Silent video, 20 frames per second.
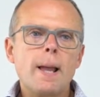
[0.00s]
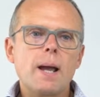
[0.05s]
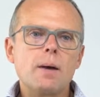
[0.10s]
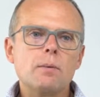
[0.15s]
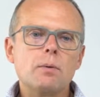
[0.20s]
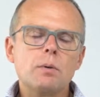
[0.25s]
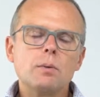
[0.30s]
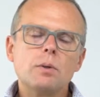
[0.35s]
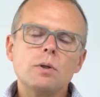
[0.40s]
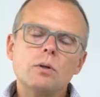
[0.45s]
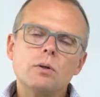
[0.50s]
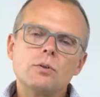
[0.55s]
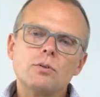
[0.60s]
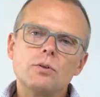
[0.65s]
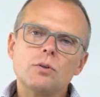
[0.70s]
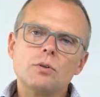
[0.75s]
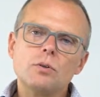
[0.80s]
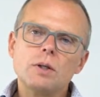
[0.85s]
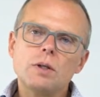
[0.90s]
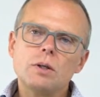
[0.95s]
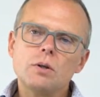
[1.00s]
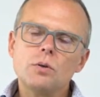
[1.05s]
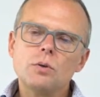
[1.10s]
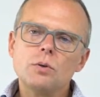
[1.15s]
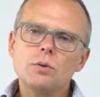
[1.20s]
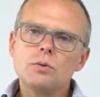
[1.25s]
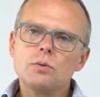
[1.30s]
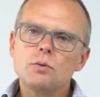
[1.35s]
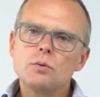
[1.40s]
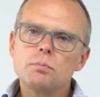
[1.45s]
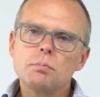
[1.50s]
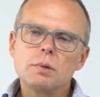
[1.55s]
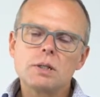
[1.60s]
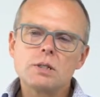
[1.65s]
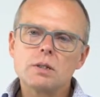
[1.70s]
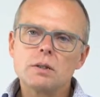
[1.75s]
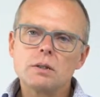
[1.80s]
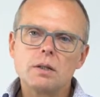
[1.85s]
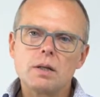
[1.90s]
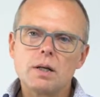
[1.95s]
And we would also include
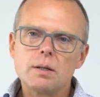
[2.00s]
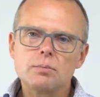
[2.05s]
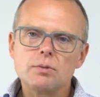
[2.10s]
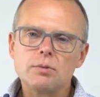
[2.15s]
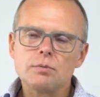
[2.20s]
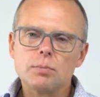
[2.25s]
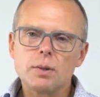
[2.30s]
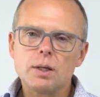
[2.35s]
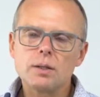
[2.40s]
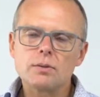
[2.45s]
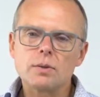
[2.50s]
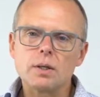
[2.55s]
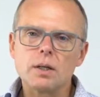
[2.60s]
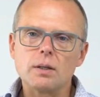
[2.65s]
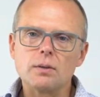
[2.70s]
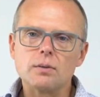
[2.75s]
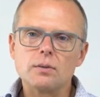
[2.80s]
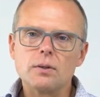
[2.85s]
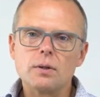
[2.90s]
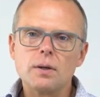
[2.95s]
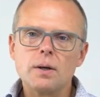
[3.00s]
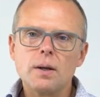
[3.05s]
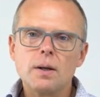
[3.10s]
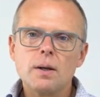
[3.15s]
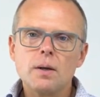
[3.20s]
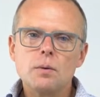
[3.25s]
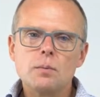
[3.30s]
special types of breast cancer,